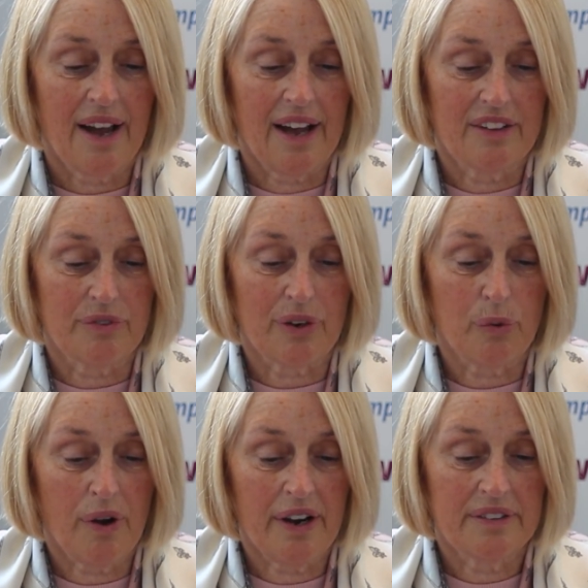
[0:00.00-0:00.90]
as
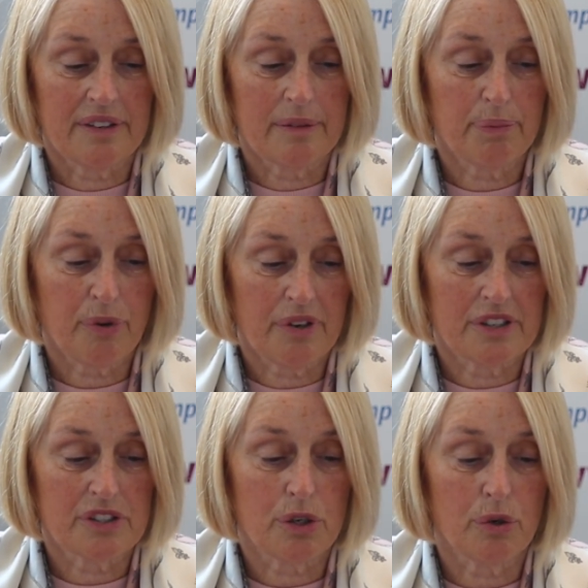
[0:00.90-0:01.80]
requiring an
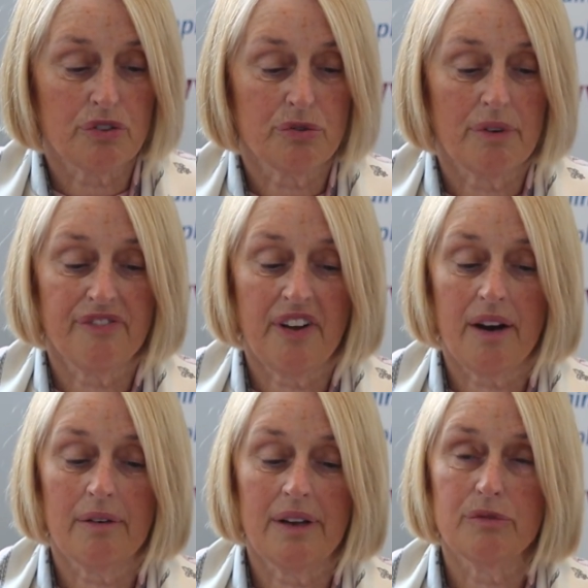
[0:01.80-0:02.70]
employer to go through a
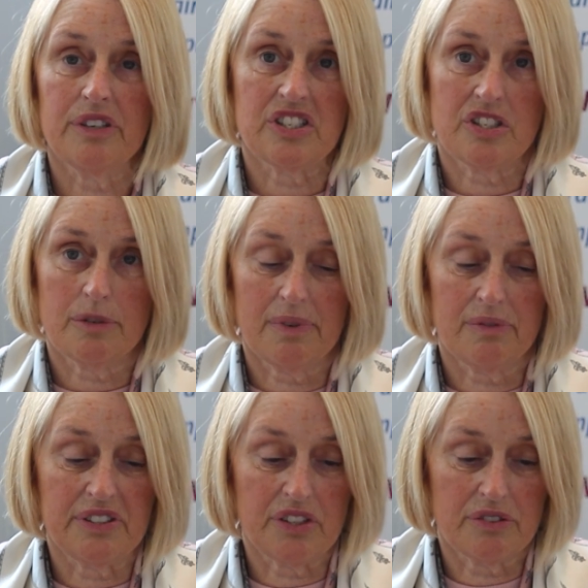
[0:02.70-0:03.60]
fair and reasonable
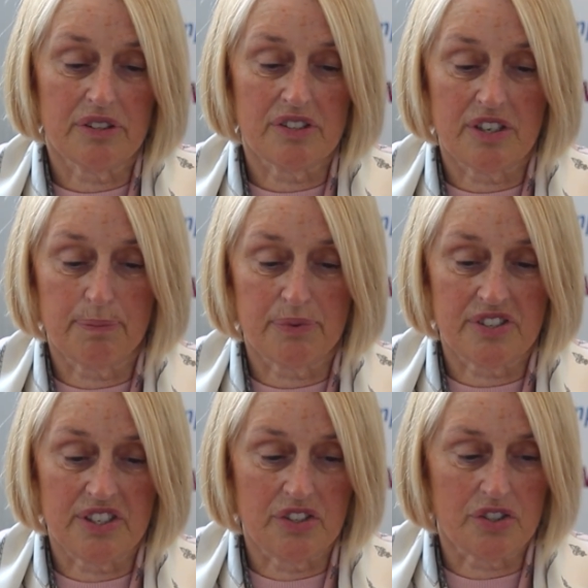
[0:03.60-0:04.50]
redundancy
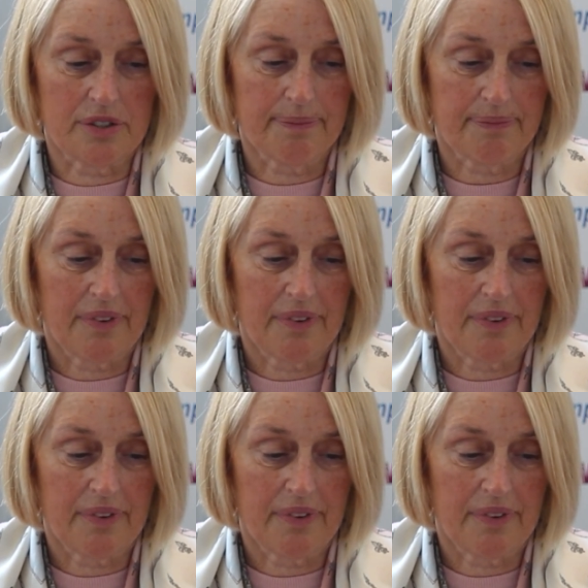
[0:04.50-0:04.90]
procedure.